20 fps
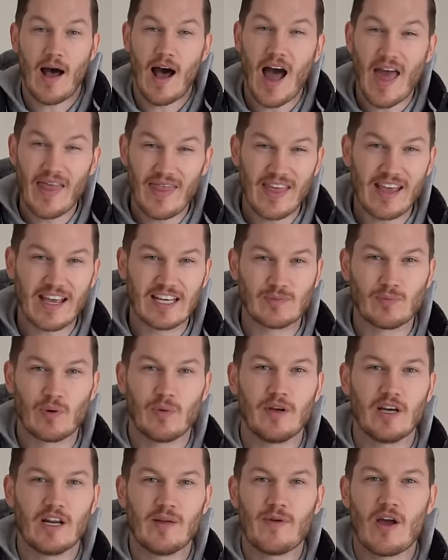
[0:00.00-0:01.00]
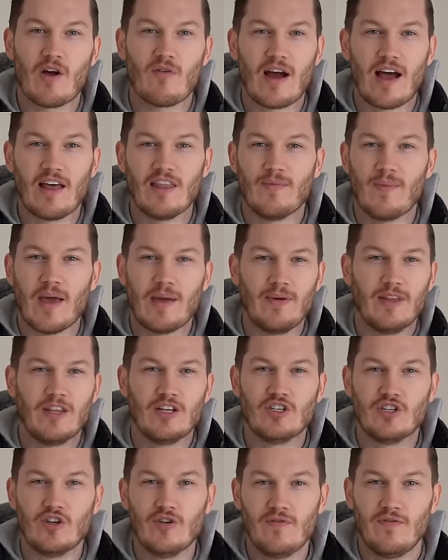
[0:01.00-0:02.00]
I think it's probably going to be around maybe
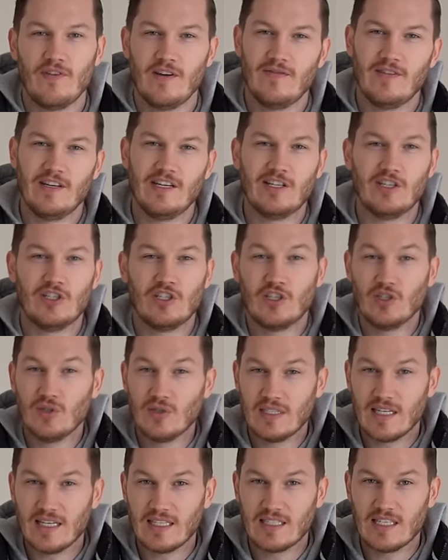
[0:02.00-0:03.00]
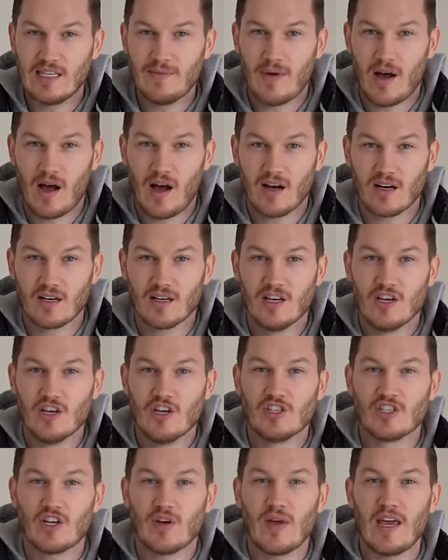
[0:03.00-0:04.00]
the two fifty to two sixty mark.
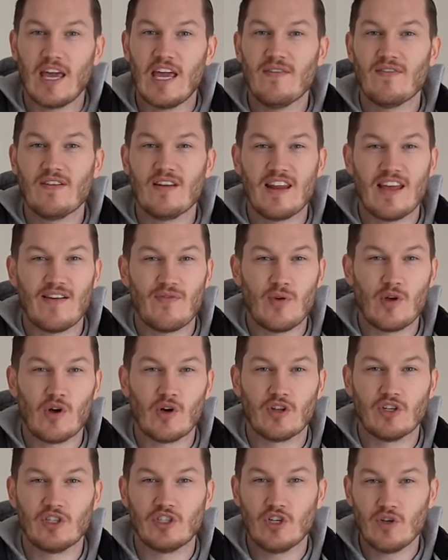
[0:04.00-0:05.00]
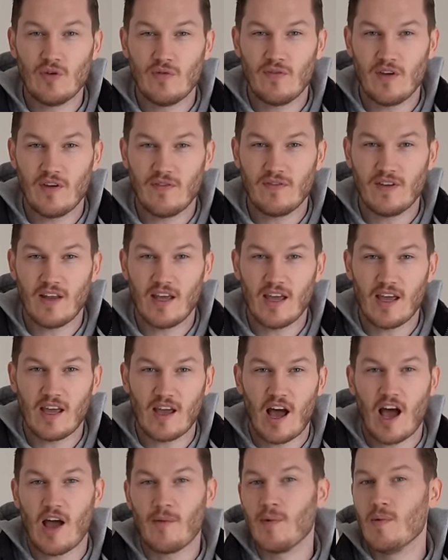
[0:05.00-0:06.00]
So even if we got two
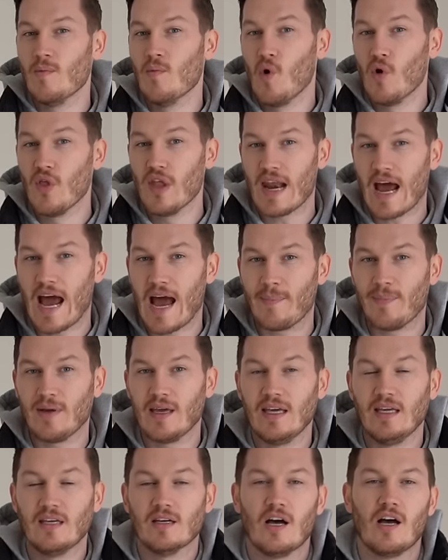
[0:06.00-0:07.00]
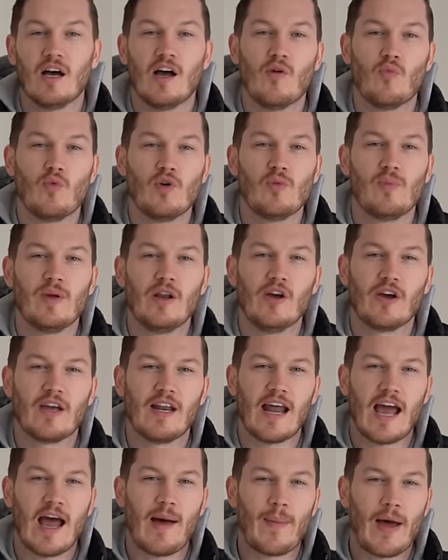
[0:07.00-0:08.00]
fifty, I'd be more than happy. Uh, we'd be
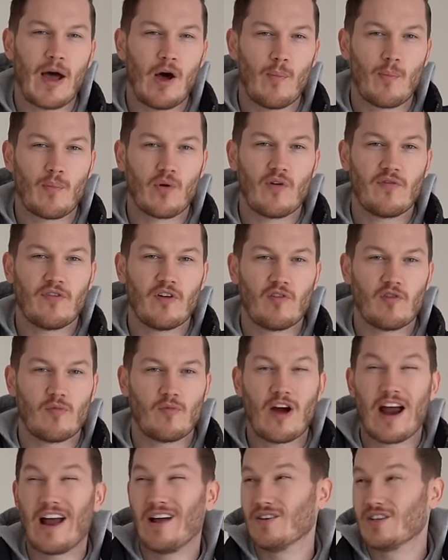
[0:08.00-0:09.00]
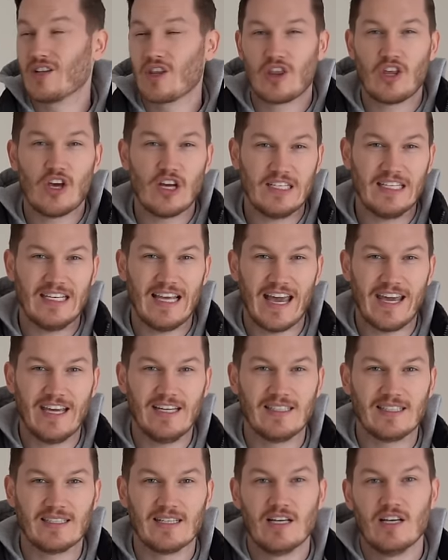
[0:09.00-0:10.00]
looking at about a profit of around
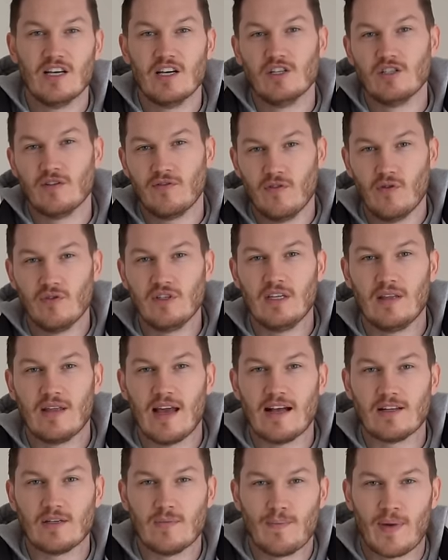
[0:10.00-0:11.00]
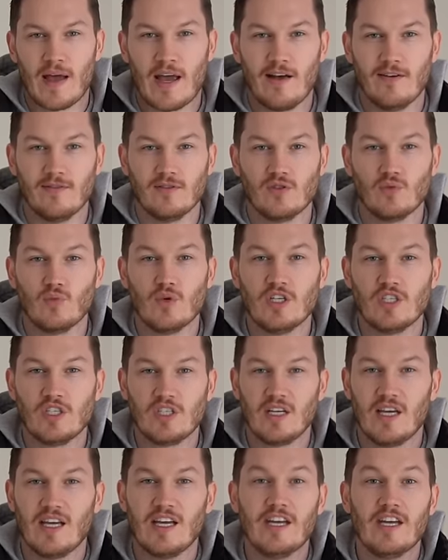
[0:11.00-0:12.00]
thirty-eight to forty thousand pounds,
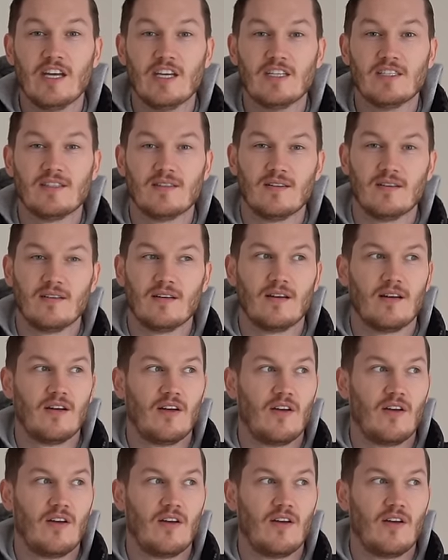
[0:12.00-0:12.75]
which is